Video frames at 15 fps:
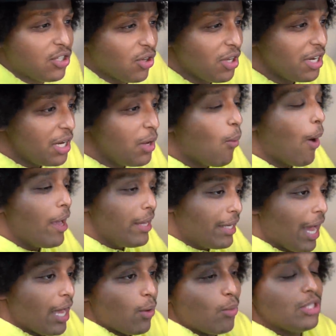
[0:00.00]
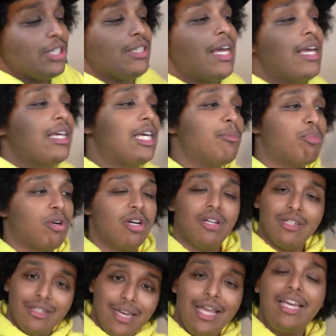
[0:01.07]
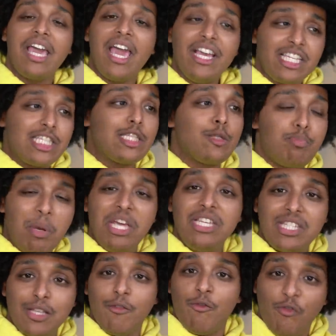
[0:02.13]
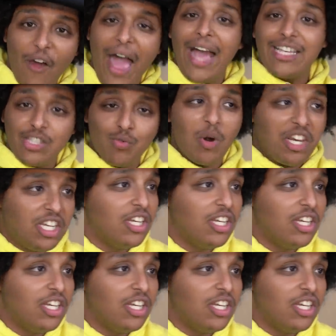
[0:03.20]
So in a way, he kind of was a gatekeeper. Nick is spitting some facts right